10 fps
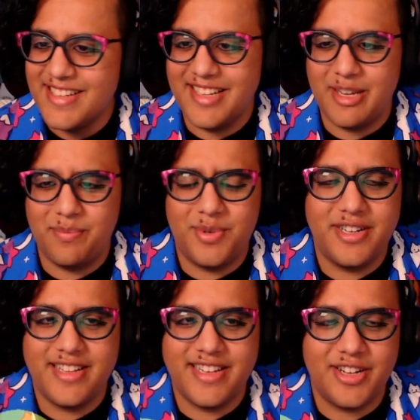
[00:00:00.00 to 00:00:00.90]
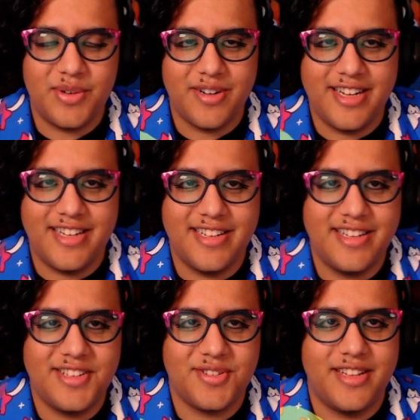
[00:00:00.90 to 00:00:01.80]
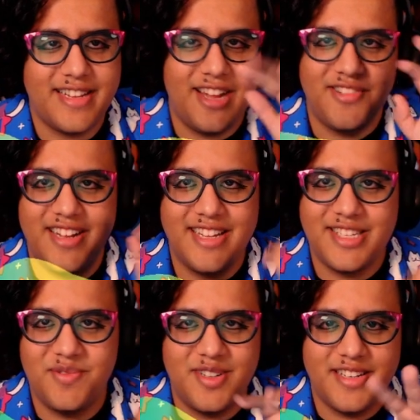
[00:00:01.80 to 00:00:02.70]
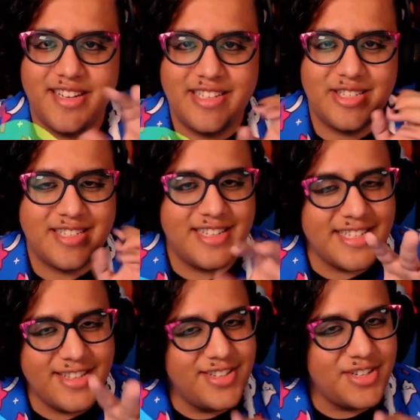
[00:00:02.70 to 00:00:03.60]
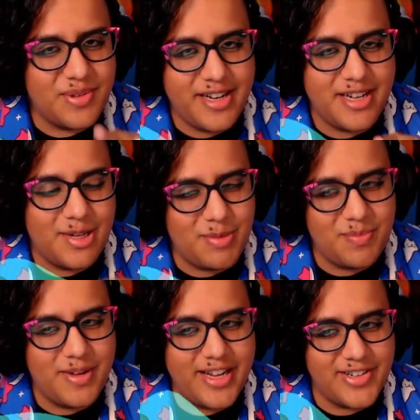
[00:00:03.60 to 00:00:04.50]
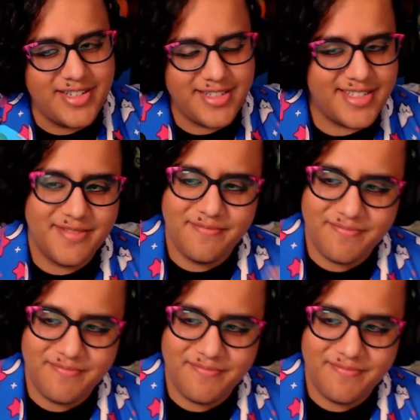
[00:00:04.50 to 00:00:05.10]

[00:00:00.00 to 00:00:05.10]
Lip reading: Like putting like a gradient or like outlines and whatnot, it just doesn't look great on Papyrus.